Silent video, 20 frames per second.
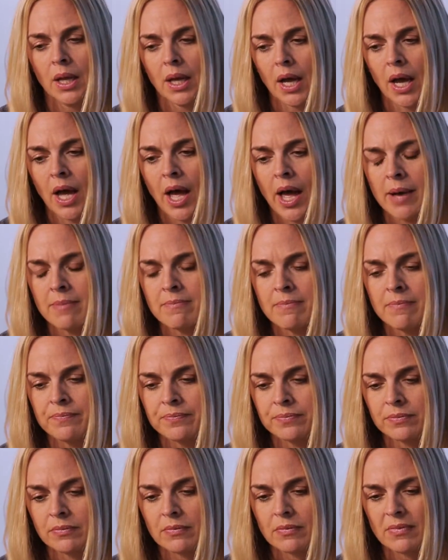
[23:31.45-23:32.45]
I
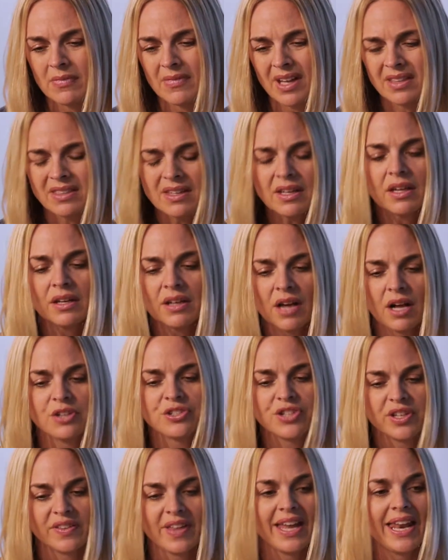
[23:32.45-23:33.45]
think
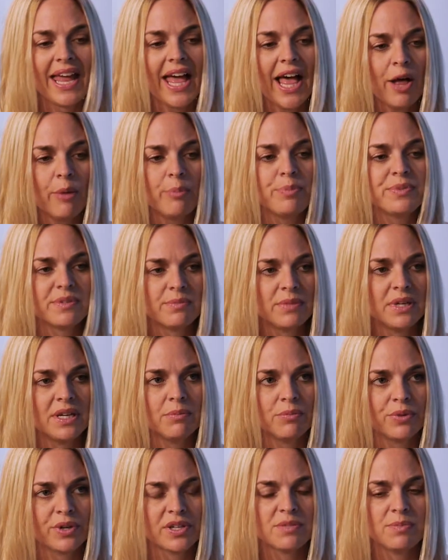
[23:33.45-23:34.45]
acknowledging that helps me
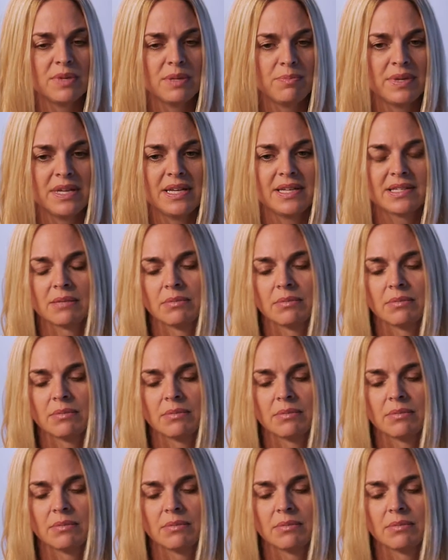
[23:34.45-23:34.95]
and brings me peace.